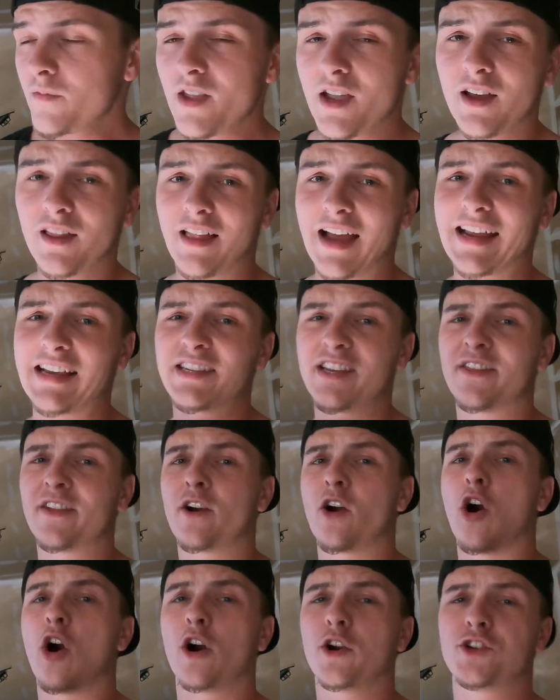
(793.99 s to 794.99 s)
Like I said,
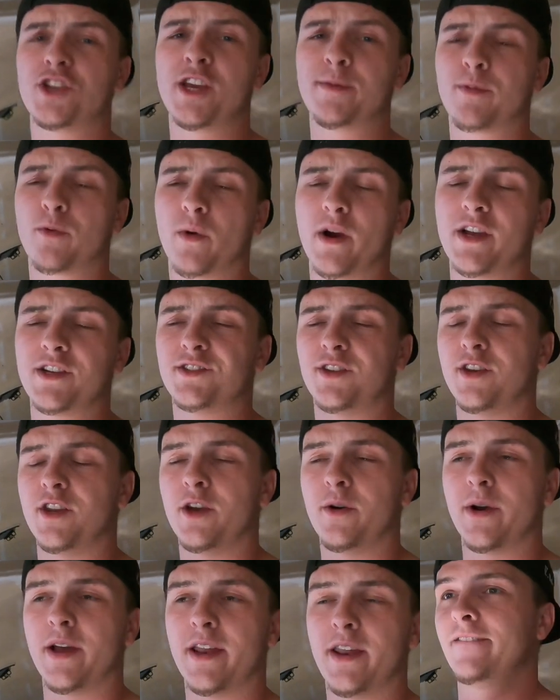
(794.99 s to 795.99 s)
there are cheaper ways to
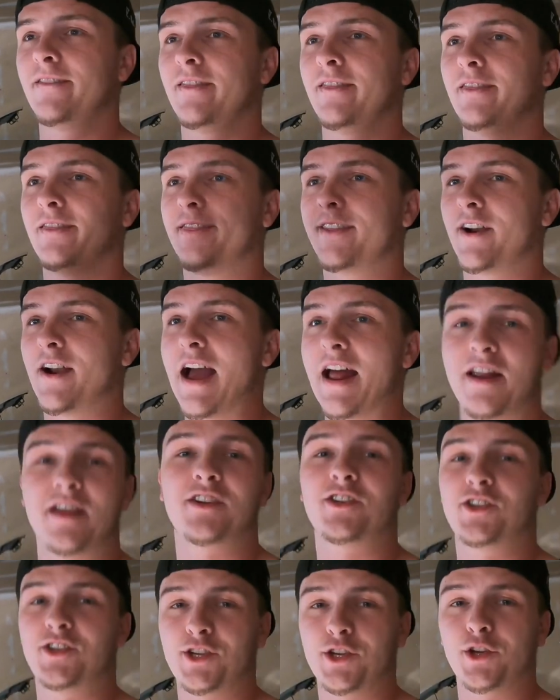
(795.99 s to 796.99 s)
do it. They're not
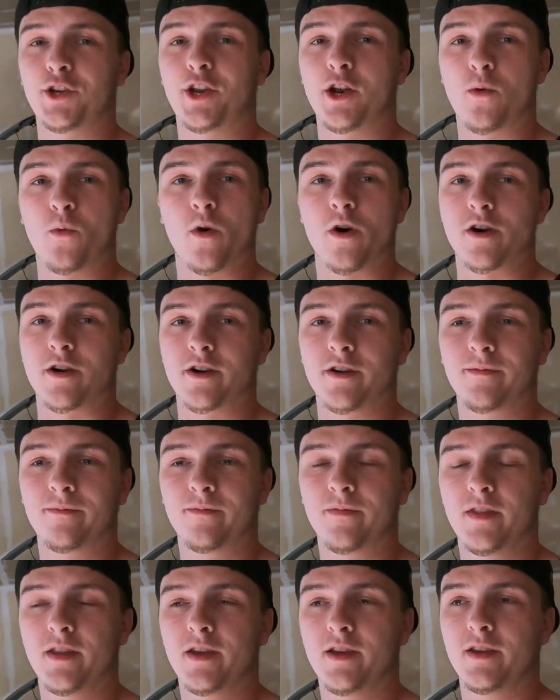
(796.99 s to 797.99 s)
necessarily gonna work.
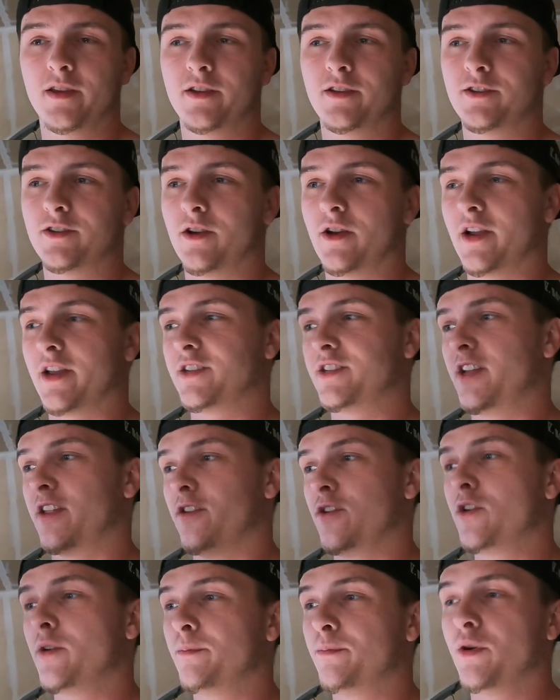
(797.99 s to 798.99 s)
So like I said,
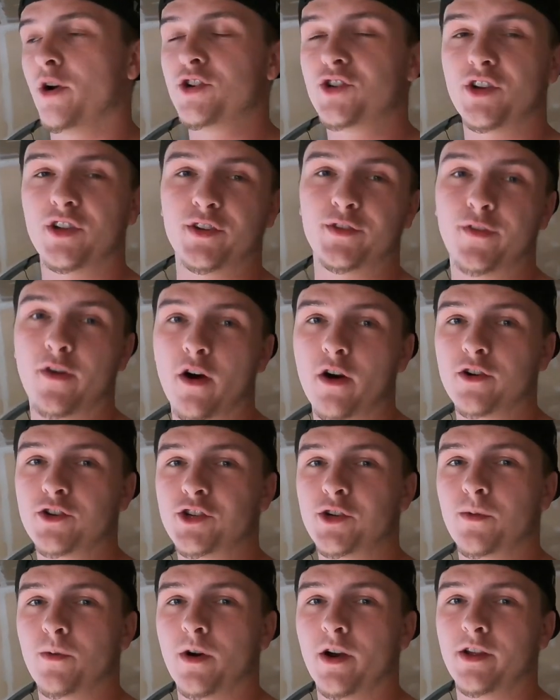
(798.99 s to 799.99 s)
you can push it as far as
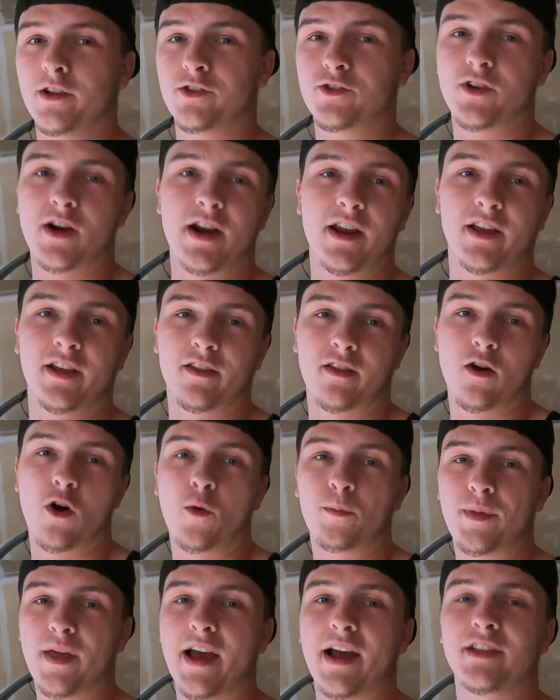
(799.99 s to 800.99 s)
you want, trying to
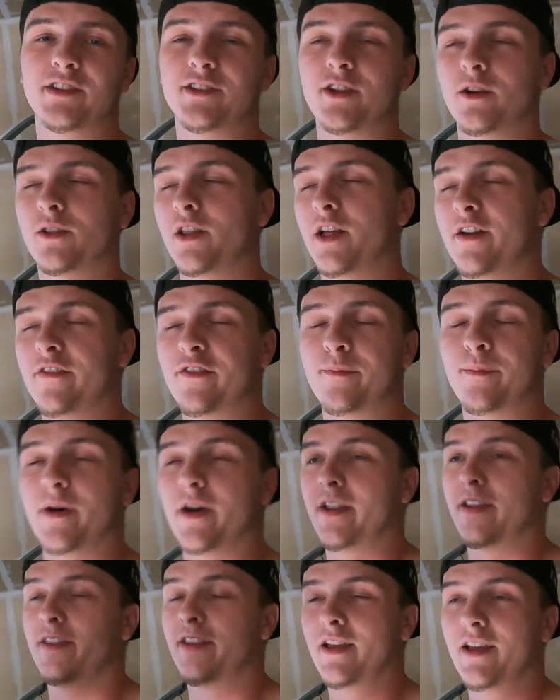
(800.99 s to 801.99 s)
hope the heads don't lift,
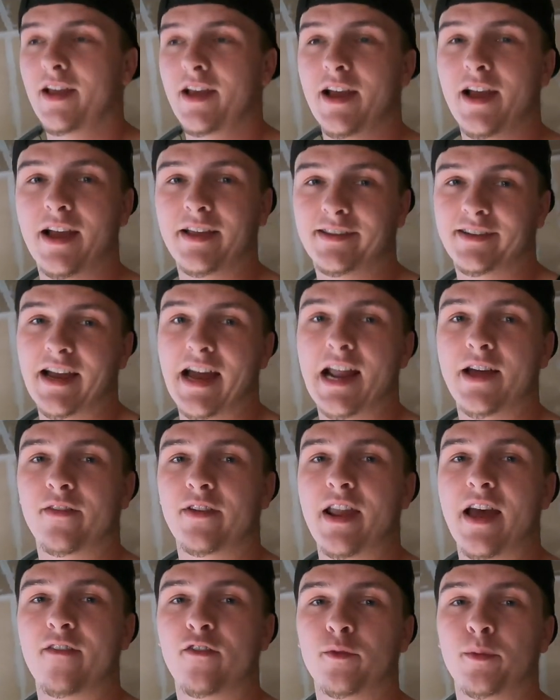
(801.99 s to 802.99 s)
but it's kind of
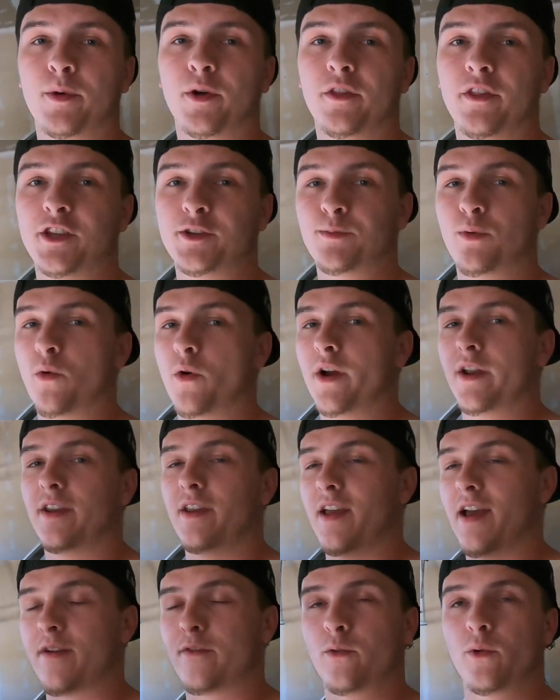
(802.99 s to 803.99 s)
inevitable at this
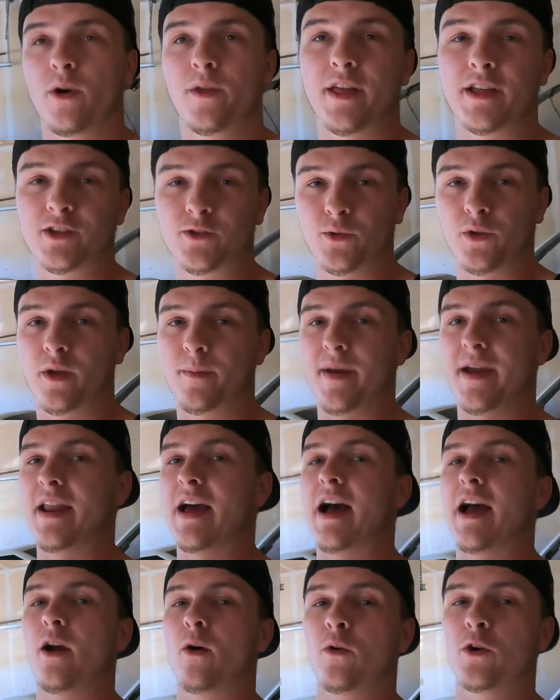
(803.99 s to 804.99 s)
point. Everyone that's really made
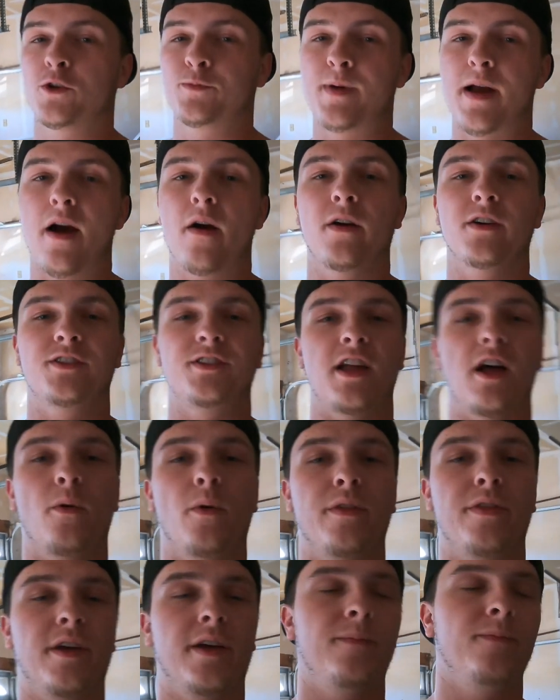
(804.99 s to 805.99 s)
high horsepower has dealt
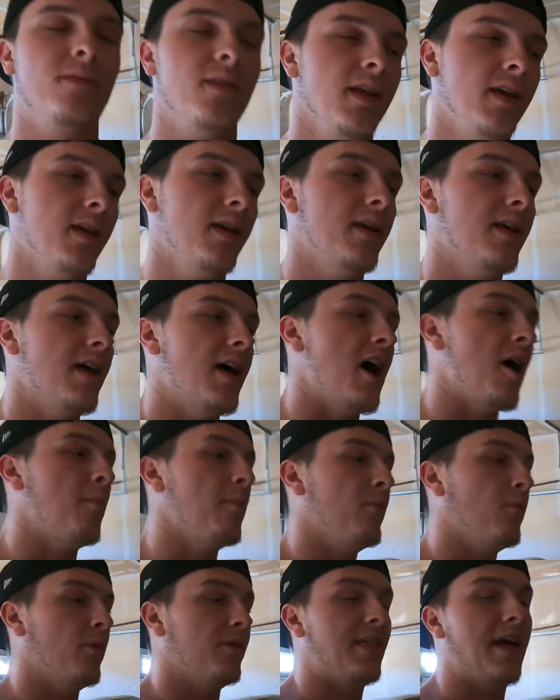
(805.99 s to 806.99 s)
with it
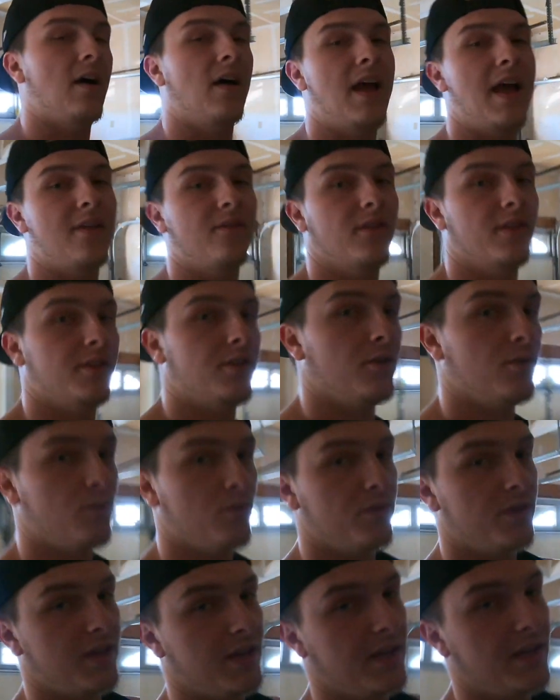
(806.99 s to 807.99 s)
without having to
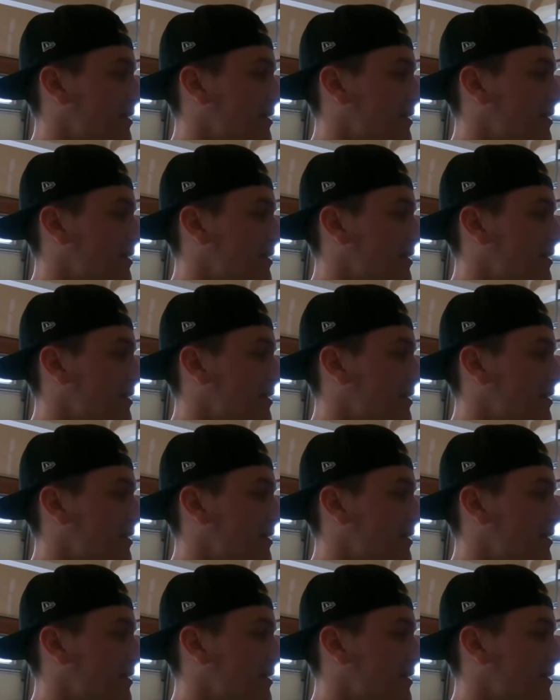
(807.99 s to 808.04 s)
do the